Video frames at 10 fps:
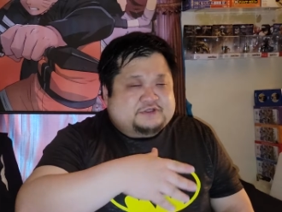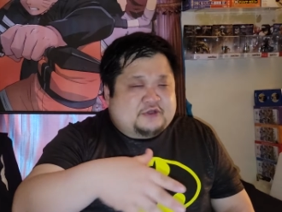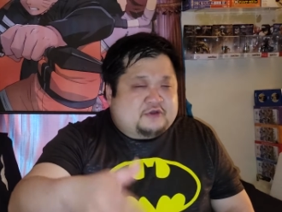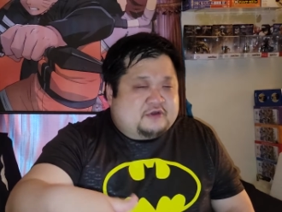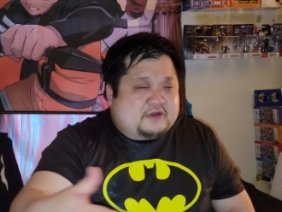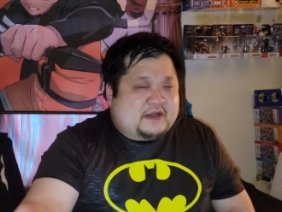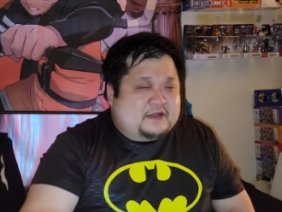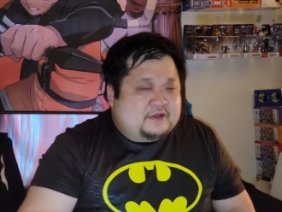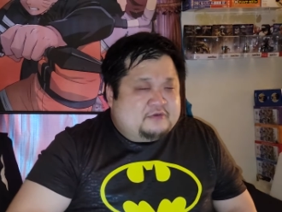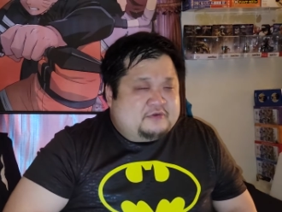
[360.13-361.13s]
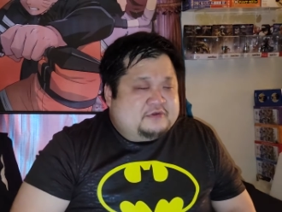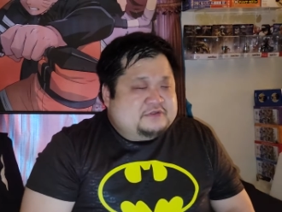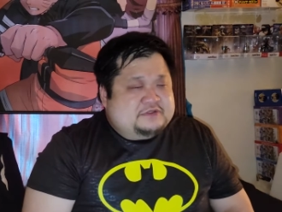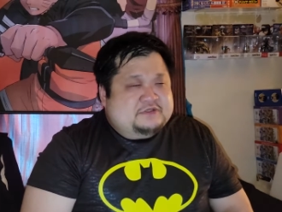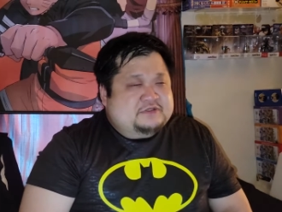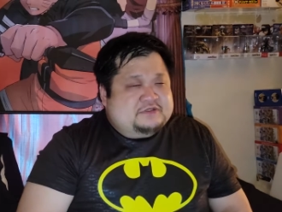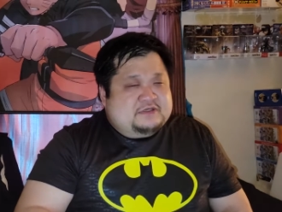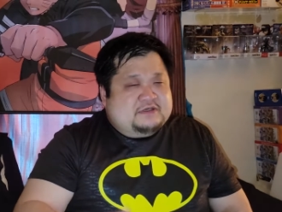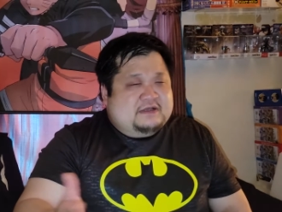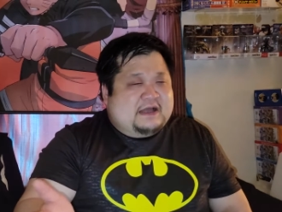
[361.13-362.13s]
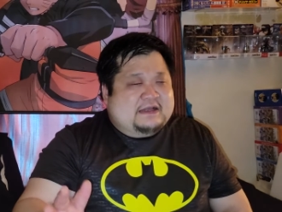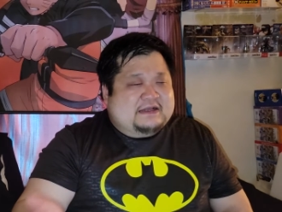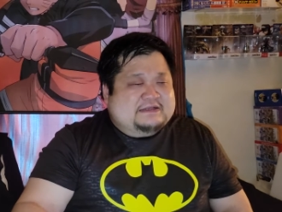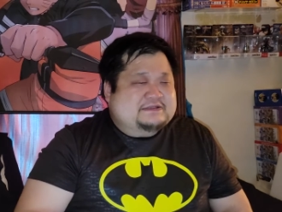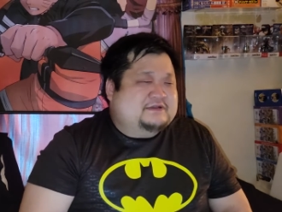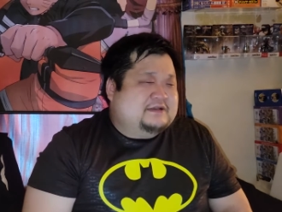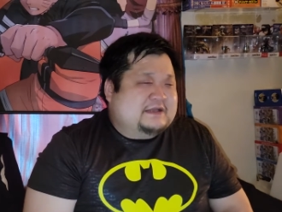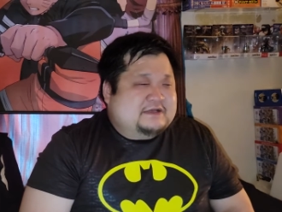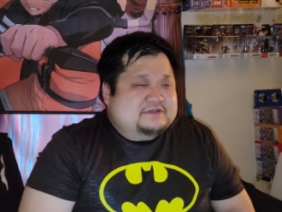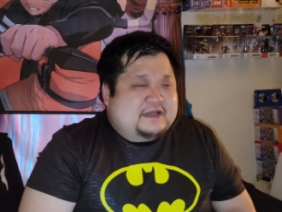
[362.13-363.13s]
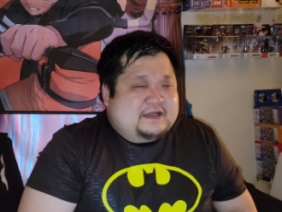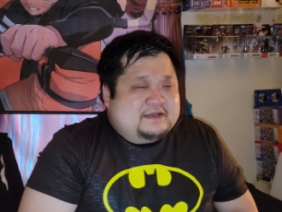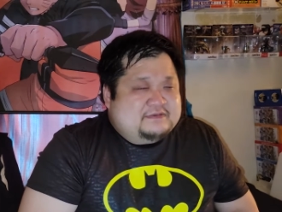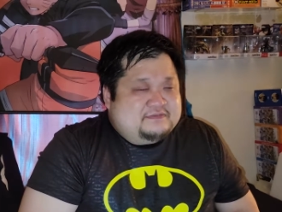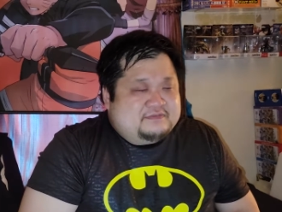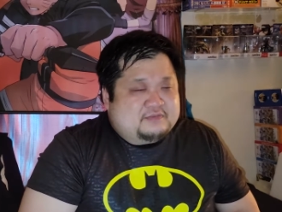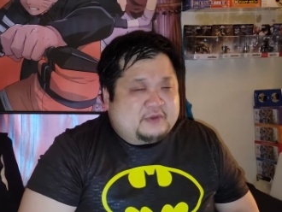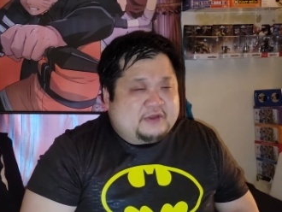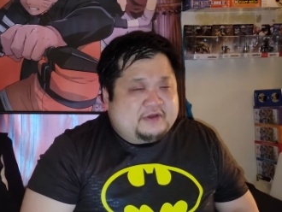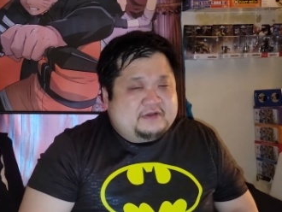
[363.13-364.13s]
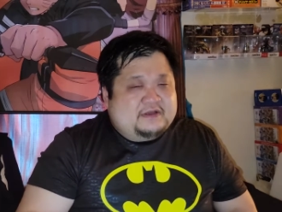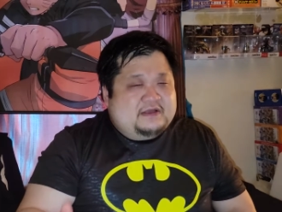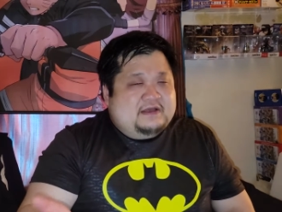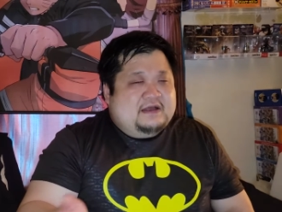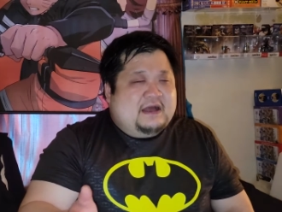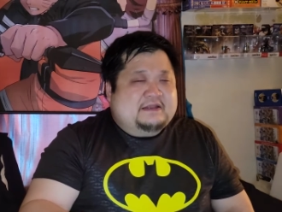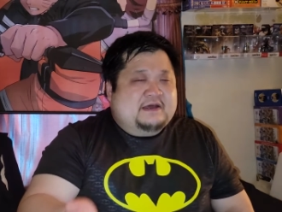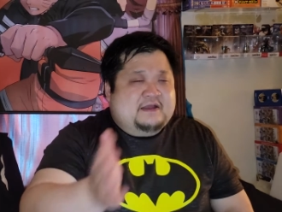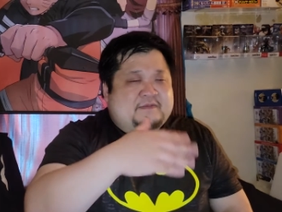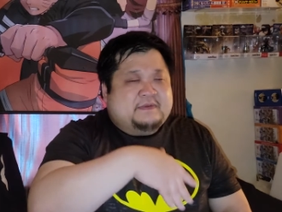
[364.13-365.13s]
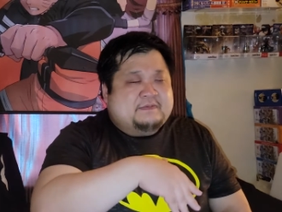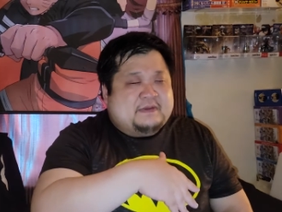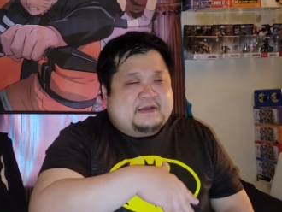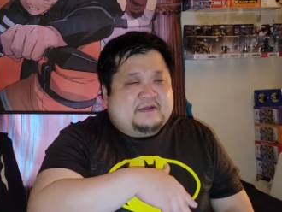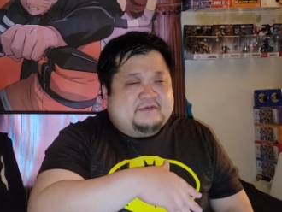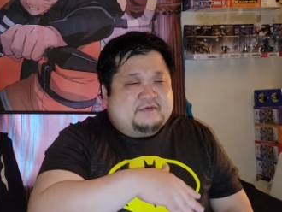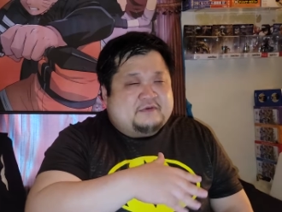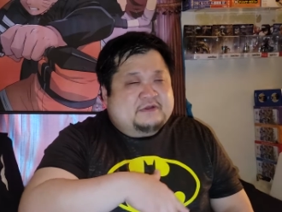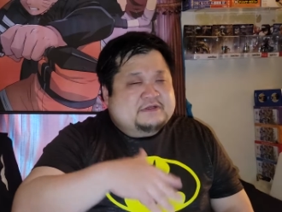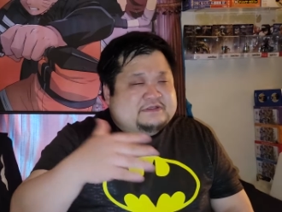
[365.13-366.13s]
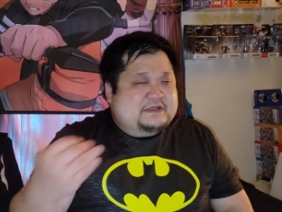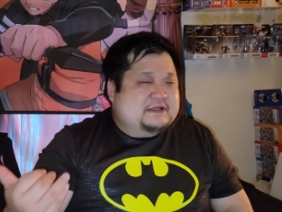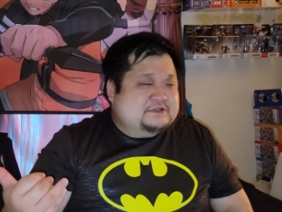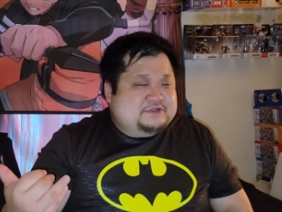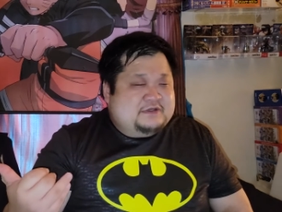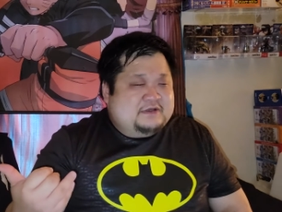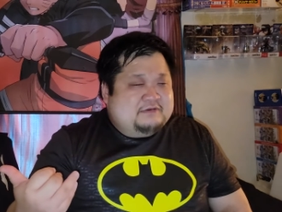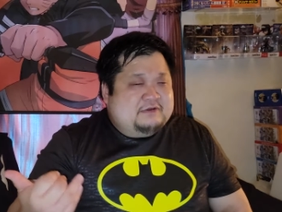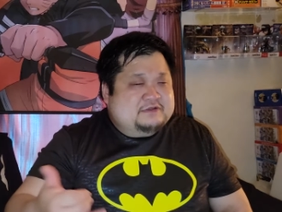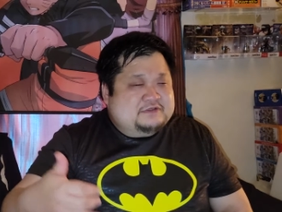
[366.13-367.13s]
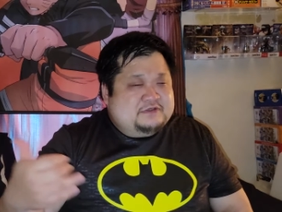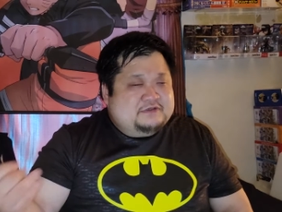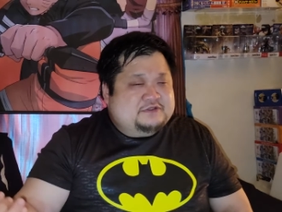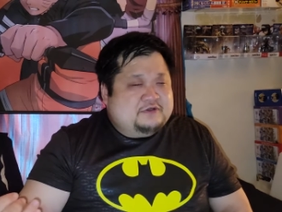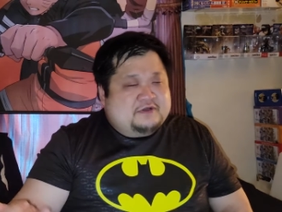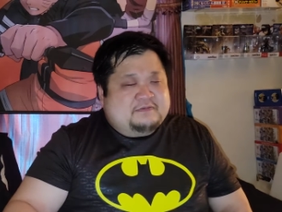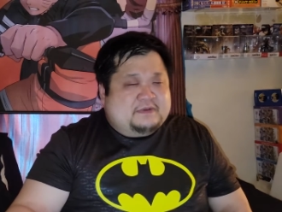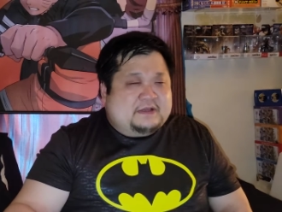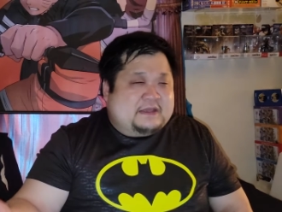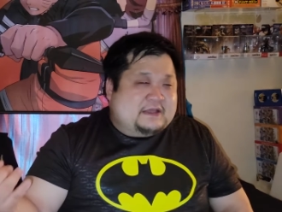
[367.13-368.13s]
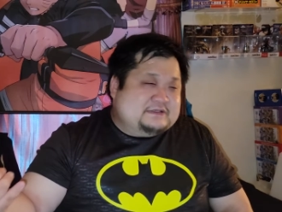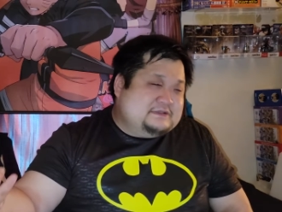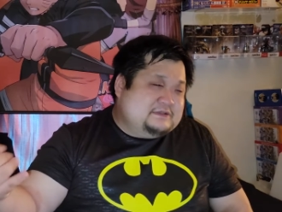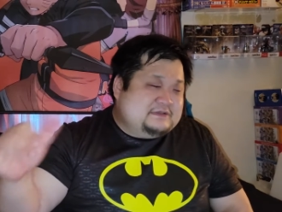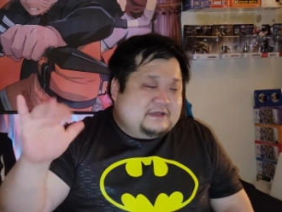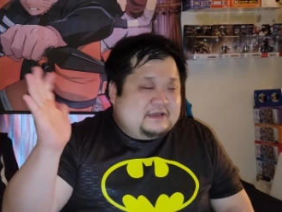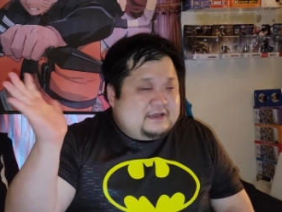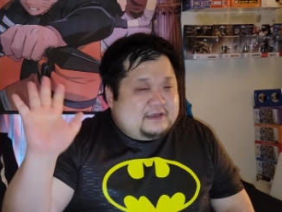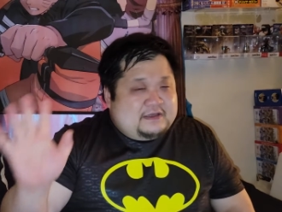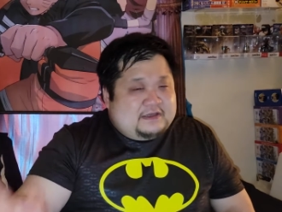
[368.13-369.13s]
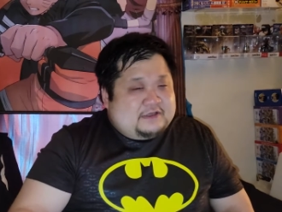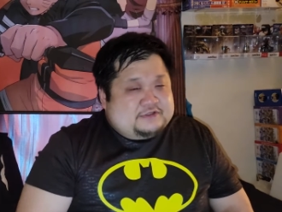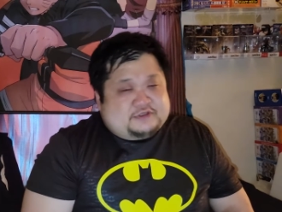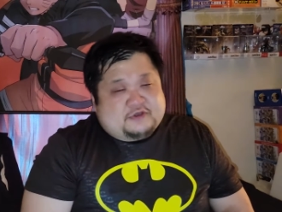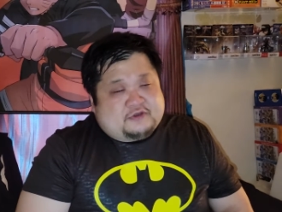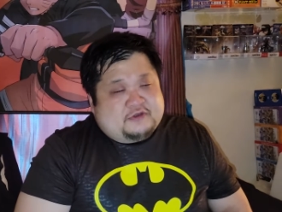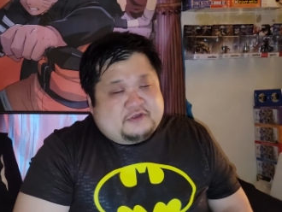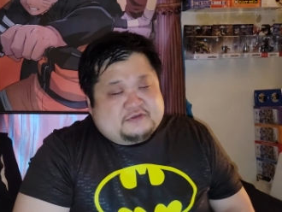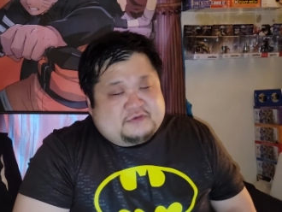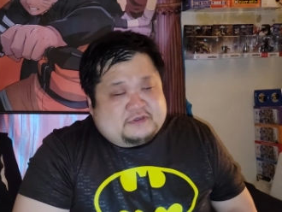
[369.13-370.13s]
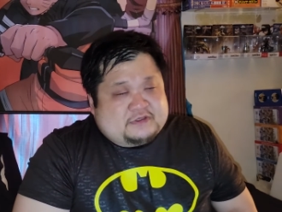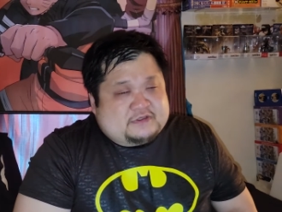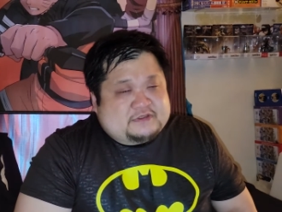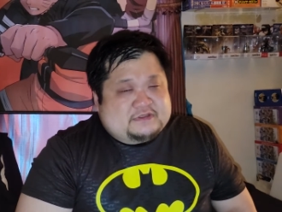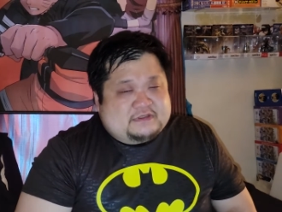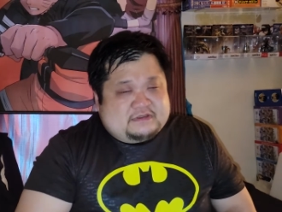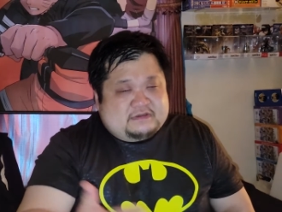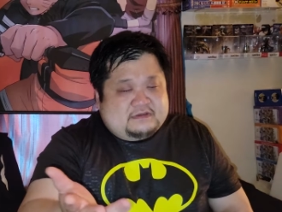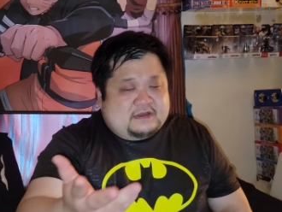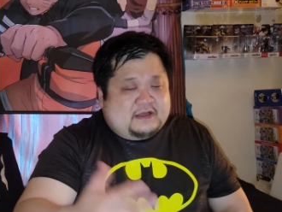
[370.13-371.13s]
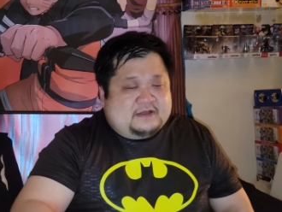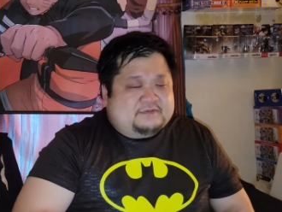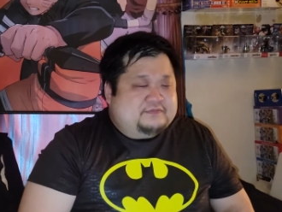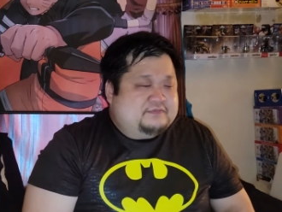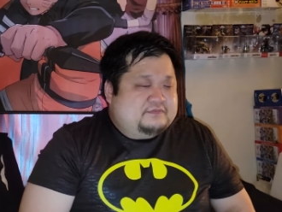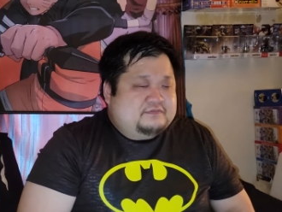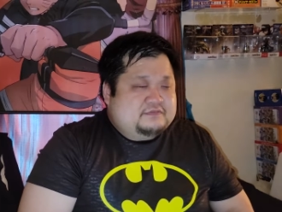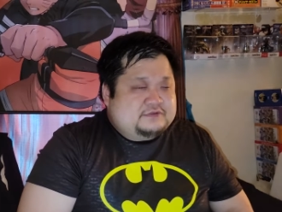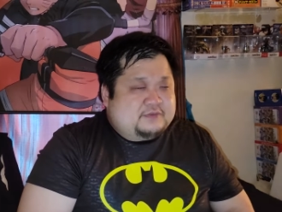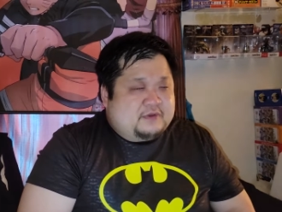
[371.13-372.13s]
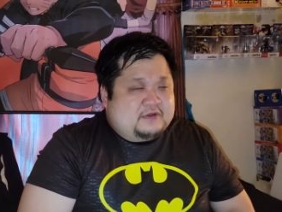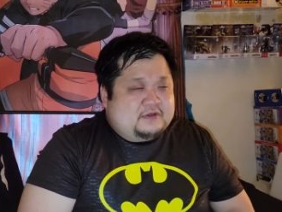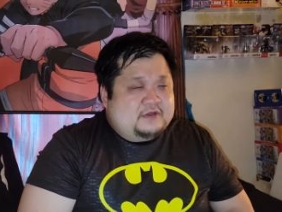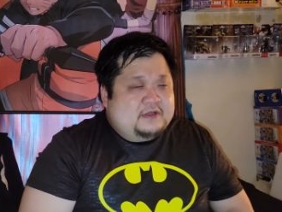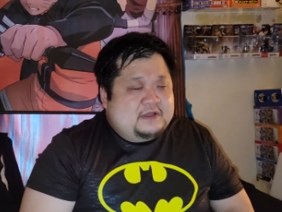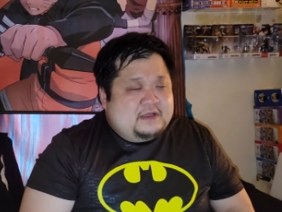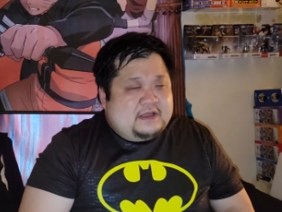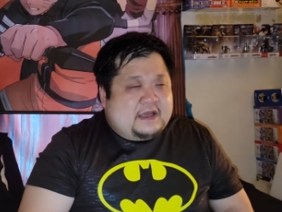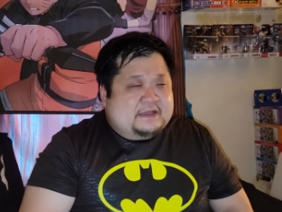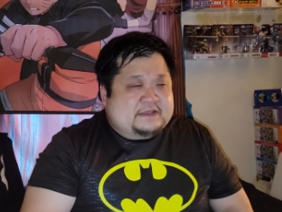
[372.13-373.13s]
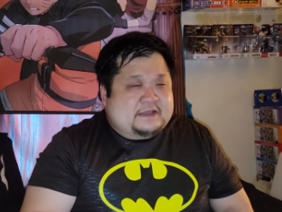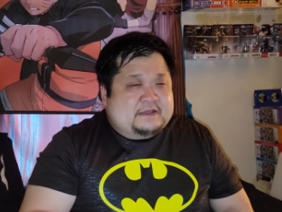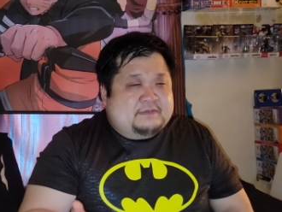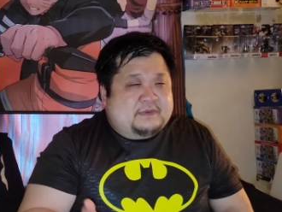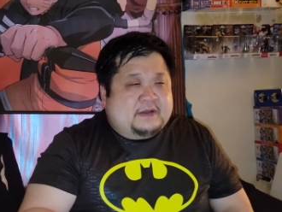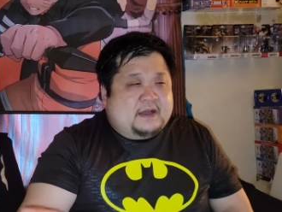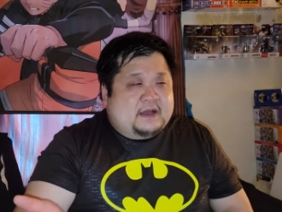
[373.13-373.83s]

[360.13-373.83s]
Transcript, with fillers: Joker kind of knows the riddles too, so I just thought that was kind of weird. I thought it would be better if the Riddler said a riddle to the Joker, but I guess Joker knows riddlers. Spoiler at the end. But